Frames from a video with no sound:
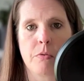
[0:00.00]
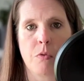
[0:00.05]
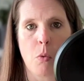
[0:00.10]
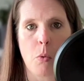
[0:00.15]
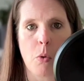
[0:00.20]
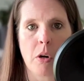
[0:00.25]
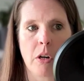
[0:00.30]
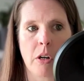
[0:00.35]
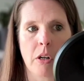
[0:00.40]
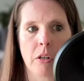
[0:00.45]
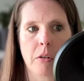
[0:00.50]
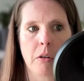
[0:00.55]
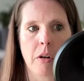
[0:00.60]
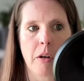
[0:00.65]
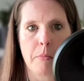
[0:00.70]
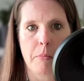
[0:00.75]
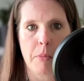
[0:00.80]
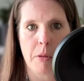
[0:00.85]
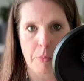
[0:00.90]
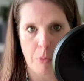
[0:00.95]
for
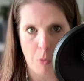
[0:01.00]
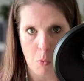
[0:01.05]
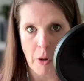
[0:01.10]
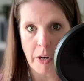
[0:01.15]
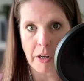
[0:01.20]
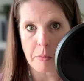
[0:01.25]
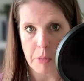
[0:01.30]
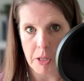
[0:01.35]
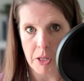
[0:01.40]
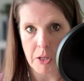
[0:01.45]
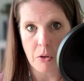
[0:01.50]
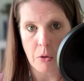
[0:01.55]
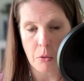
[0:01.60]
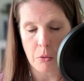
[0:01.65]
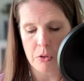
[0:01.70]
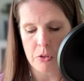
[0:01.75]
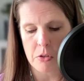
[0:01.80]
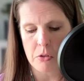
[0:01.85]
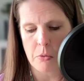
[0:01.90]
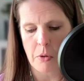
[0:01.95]
people wanting me to go
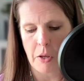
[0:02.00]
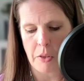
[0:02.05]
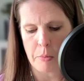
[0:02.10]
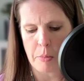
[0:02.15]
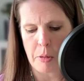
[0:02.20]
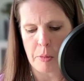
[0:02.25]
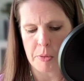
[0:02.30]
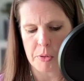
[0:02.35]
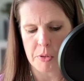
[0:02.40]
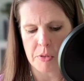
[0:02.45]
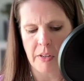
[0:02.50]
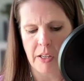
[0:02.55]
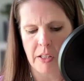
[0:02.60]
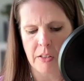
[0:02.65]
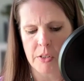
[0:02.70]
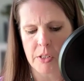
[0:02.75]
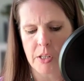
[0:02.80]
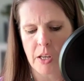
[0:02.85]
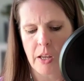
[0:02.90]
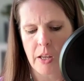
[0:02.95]
to other people's
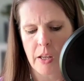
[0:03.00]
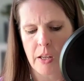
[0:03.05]
events.